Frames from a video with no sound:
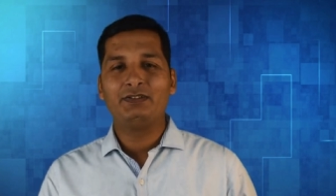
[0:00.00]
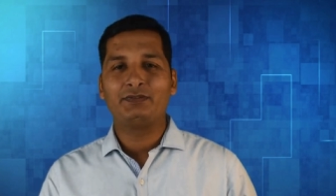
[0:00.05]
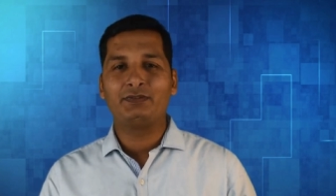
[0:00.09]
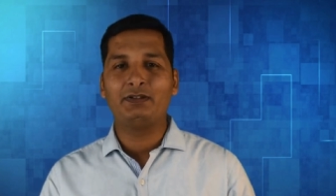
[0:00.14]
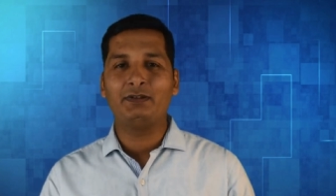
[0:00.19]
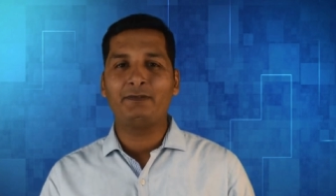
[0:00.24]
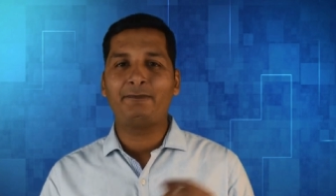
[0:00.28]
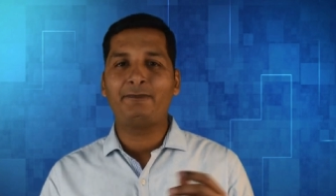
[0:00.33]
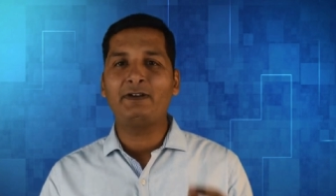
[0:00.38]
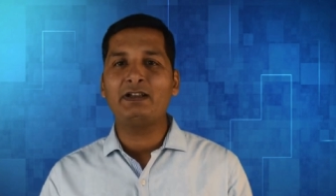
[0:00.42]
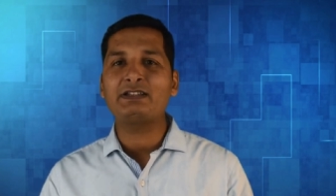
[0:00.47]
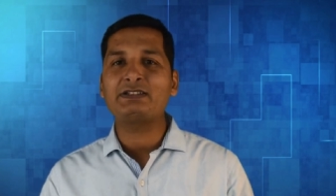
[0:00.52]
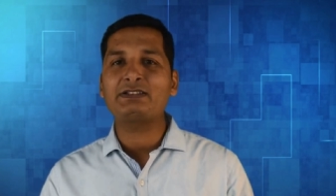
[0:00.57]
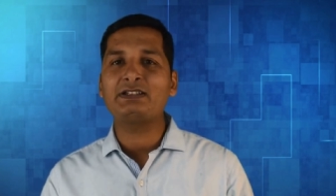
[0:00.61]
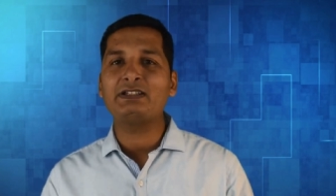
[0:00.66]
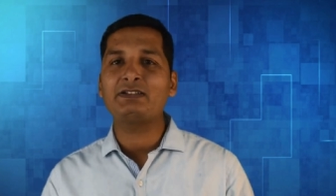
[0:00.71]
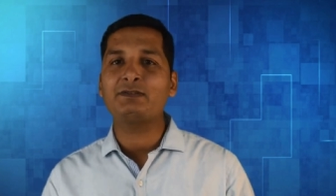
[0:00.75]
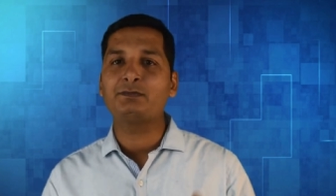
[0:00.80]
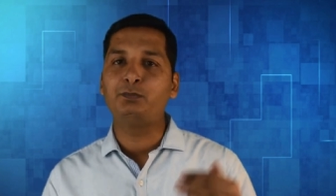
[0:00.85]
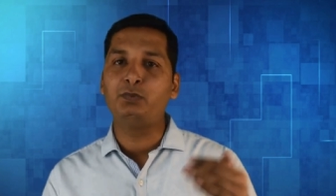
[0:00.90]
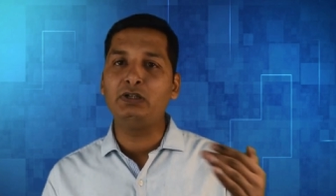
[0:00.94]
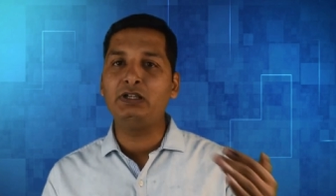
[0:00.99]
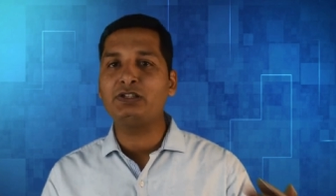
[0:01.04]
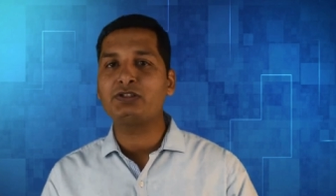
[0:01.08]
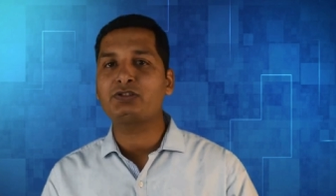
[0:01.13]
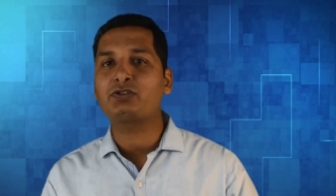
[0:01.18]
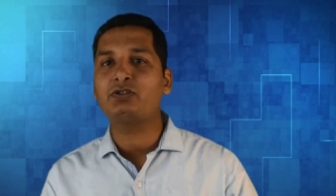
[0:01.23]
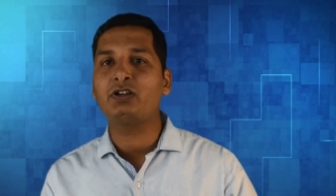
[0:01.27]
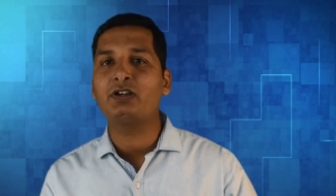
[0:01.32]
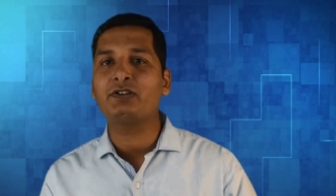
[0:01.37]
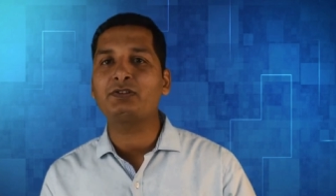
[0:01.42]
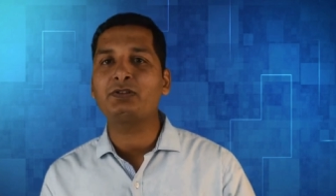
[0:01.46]
The first is bullish
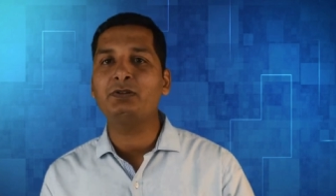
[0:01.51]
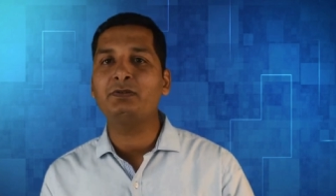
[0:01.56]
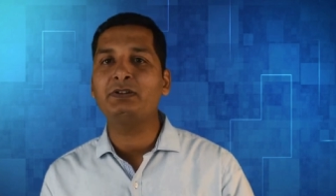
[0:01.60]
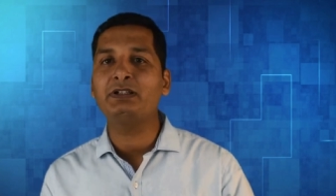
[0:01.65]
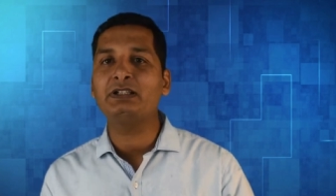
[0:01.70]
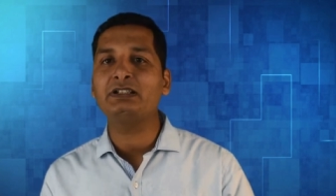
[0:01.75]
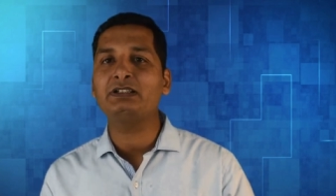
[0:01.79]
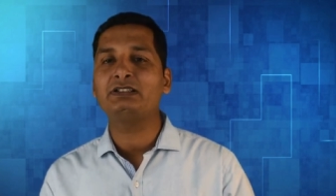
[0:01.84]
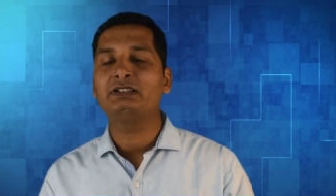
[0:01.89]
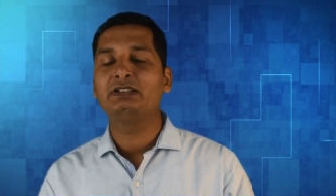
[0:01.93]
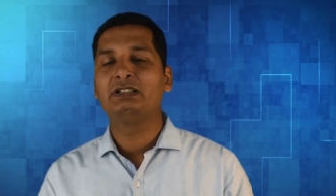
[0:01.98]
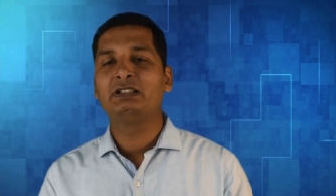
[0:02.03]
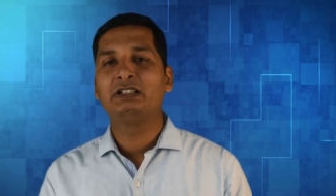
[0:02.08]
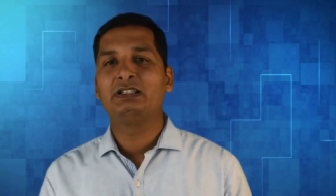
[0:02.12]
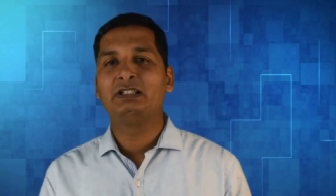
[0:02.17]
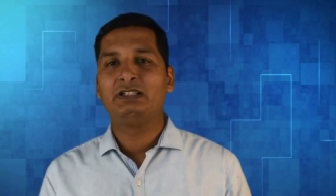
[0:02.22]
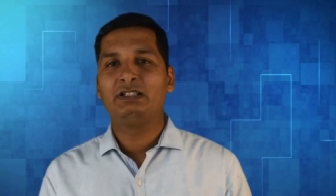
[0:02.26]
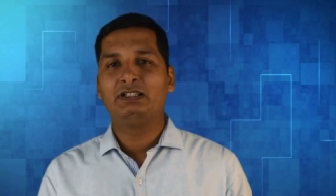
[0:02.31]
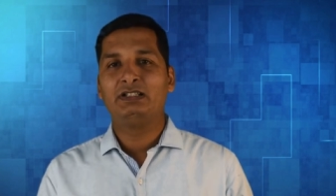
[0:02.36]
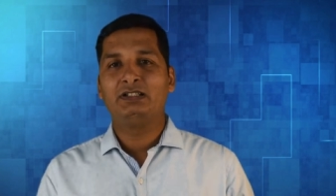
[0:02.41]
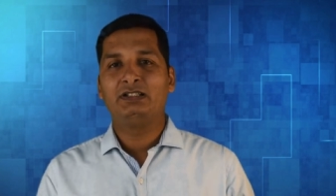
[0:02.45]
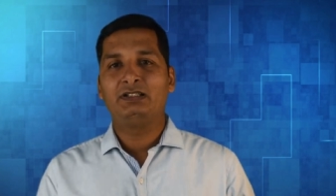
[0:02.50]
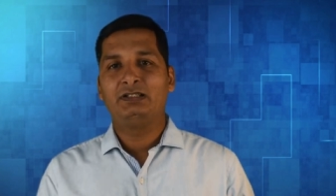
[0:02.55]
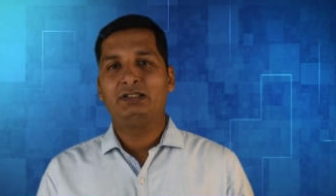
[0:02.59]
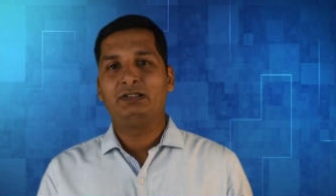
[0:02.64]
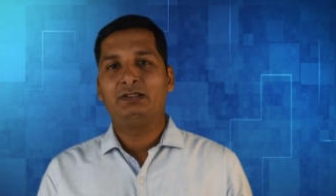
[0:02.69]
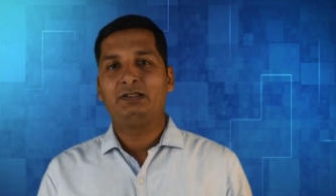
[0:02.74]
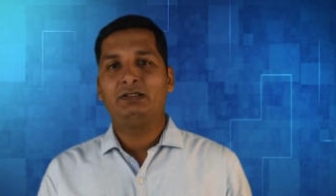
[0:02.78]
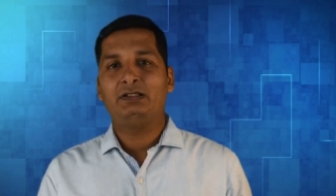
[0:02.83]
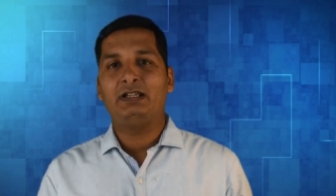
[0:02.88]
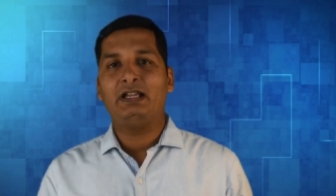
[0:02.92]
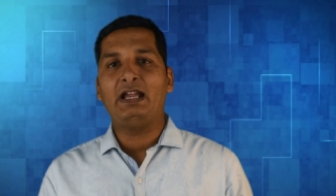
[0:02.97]
crossover
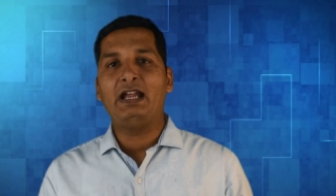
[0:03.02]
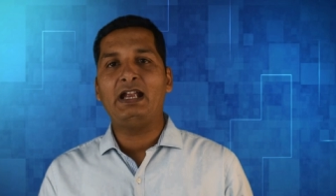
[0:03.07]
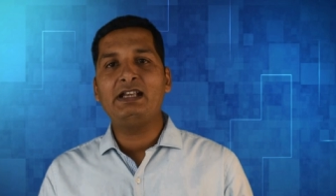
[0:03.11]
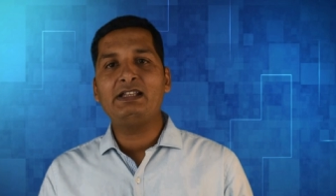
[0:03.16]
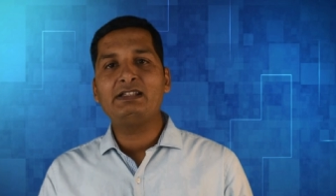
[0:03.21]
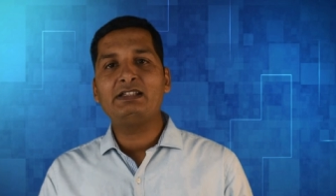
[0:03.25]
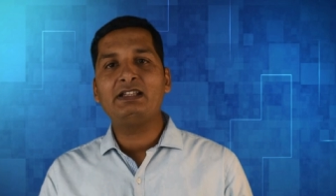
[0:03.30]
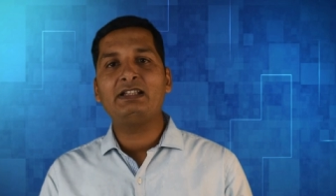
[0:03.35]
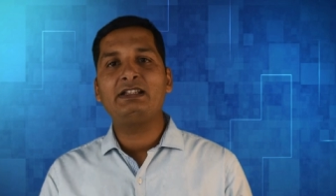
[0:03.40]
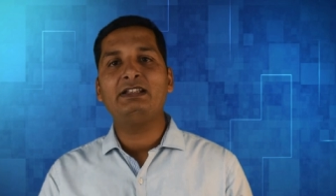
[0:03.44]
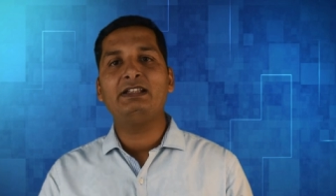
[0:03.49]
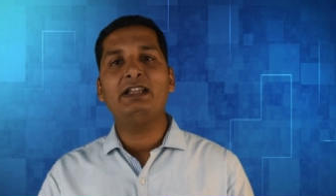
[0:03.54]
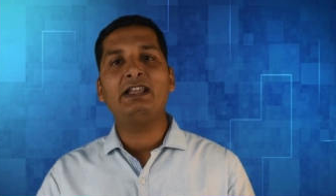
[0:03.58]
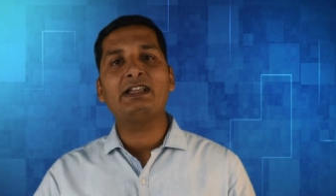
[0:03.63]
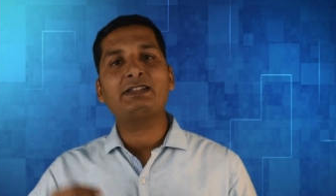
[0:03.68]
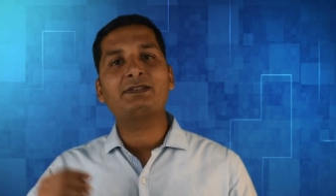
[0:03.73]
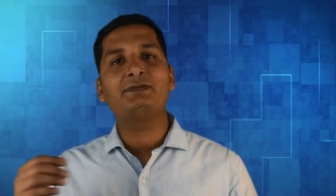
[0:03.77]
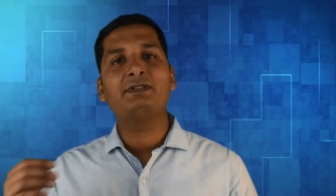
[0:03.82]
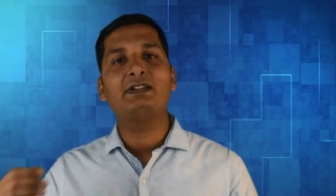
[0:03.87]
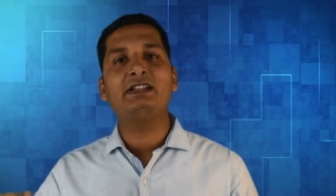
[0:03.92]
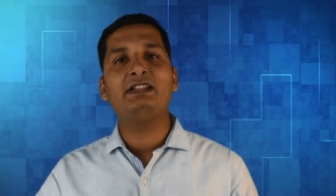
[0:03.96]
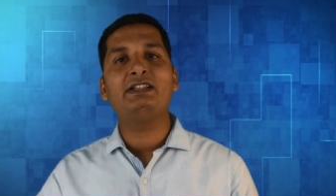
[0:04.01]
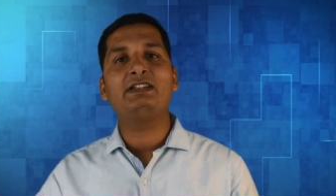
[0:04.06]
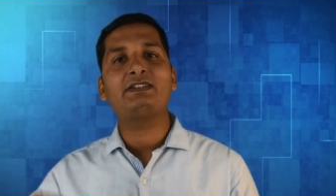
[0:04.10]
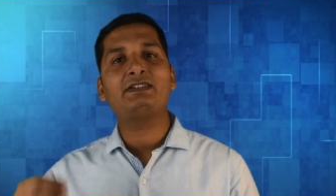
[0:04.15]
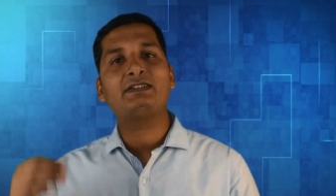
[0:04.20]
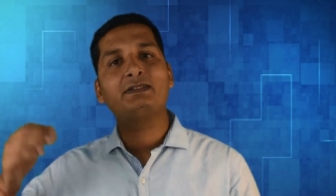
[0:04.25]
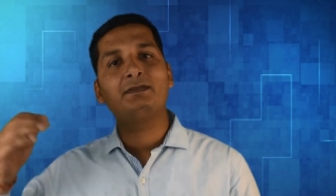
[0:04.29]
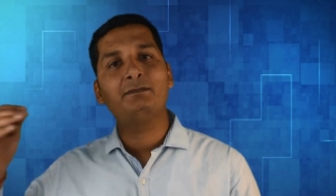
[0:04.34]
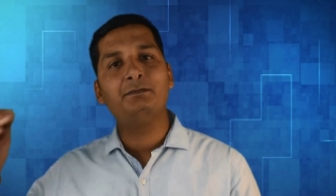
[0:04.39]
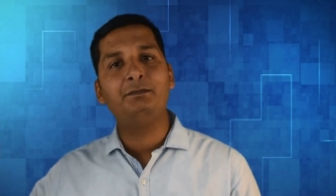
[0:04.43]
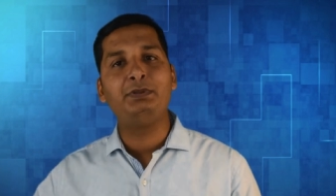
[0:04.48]
and the next one
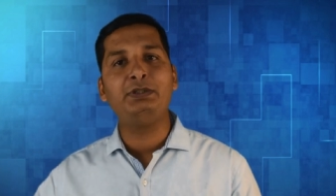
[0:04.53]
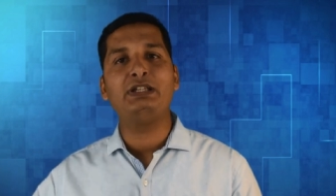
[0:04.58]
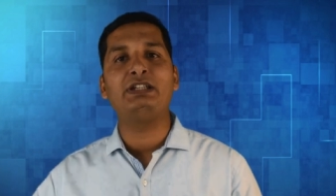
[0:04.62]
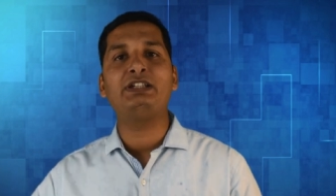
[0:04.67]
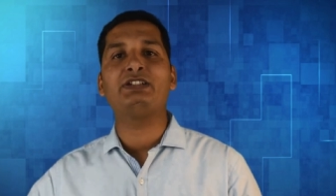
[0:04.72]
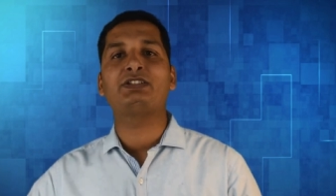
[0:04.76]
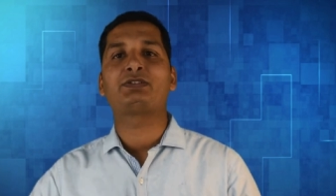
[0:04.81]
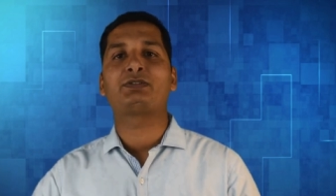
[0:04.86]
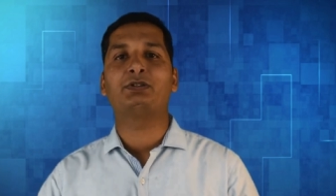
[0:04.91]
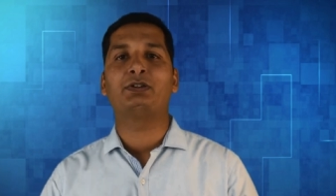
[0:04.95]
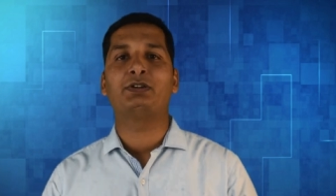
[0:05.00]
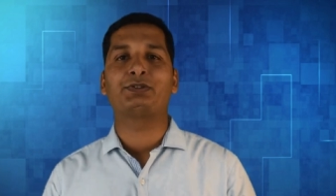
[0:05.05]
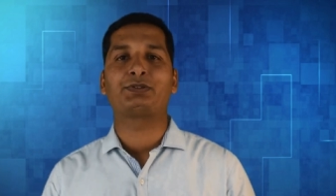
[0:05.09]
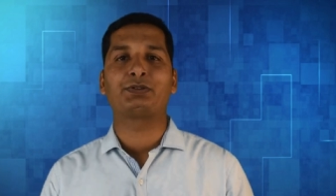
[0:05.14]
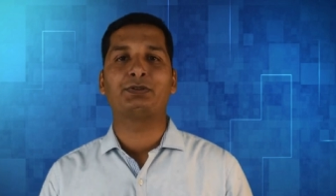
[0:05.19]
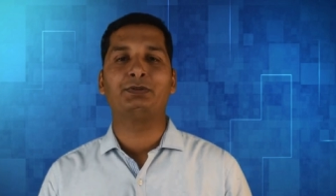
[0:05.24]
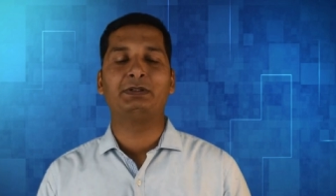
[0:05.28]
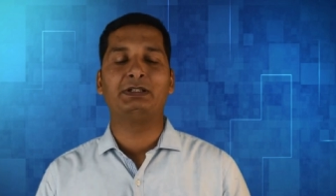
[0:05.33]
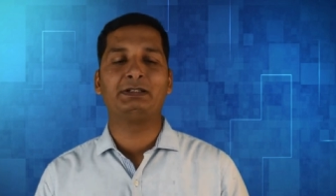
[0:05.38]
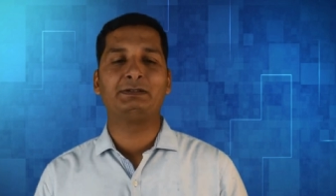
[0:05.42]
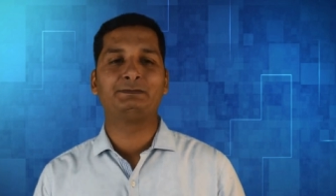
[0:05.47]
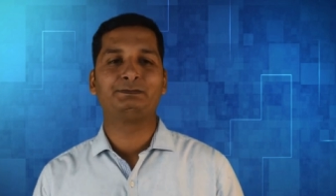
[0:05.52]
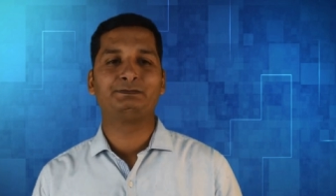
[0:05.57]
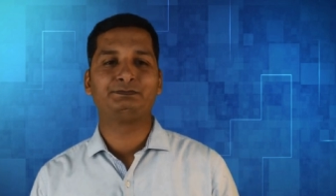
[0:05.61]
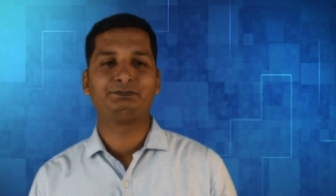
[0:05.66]
is bearish crossover.